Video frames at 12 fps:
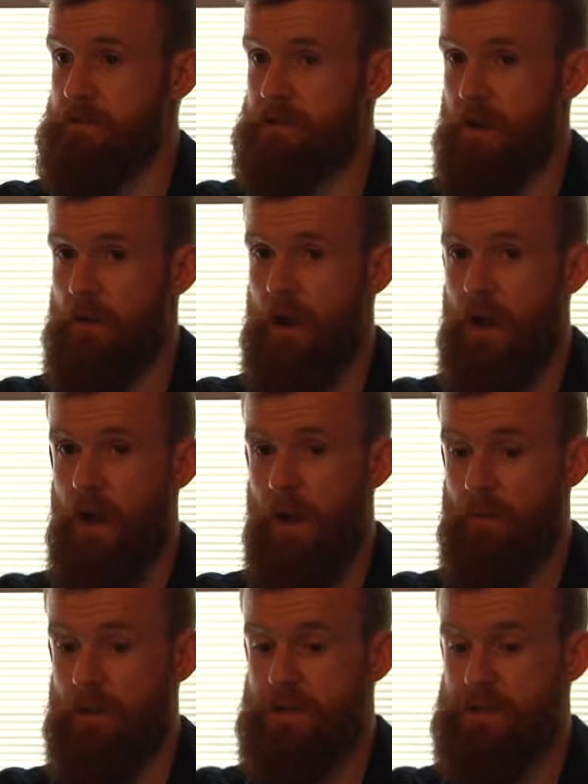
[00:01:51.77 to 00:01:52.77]
So
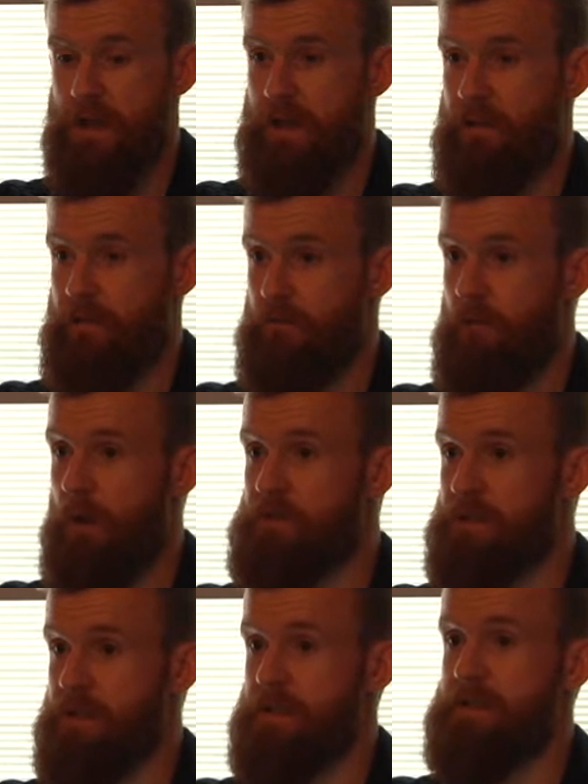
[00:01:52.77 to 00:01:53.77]
I'm going to take you through
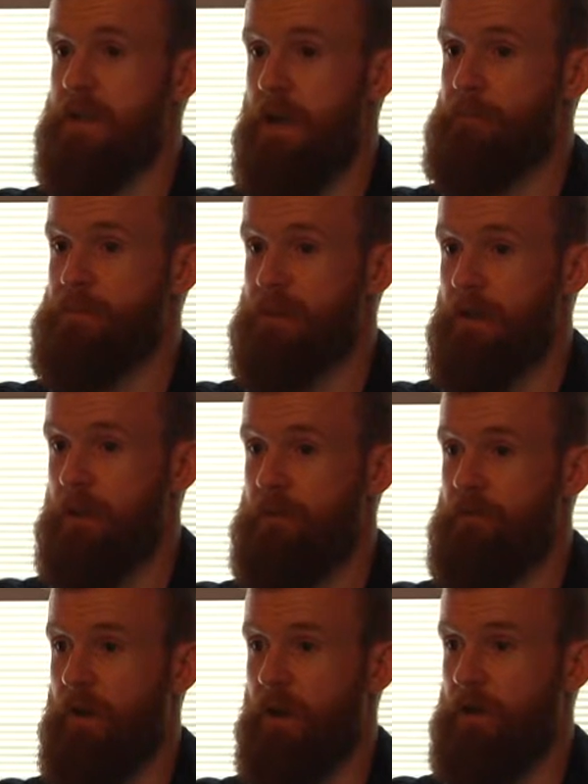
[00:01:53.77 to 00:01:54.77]
most of the steps that I would
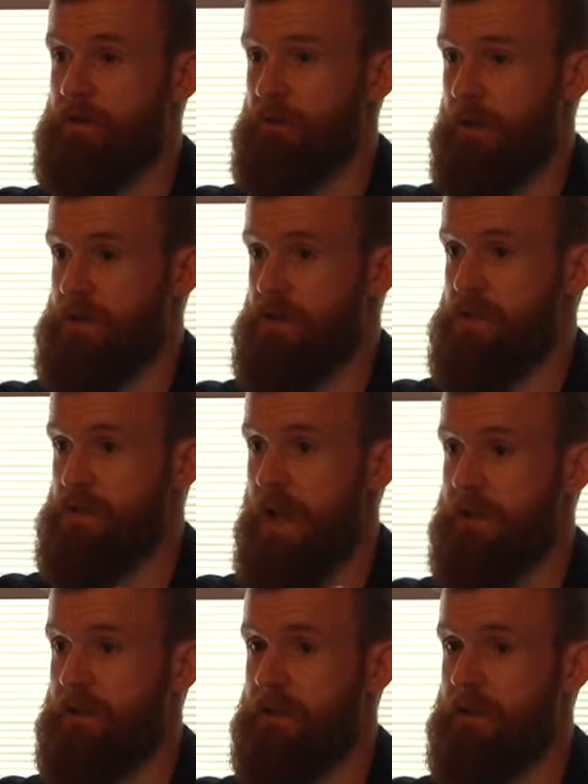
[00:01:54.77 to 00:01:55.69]
follow to actually check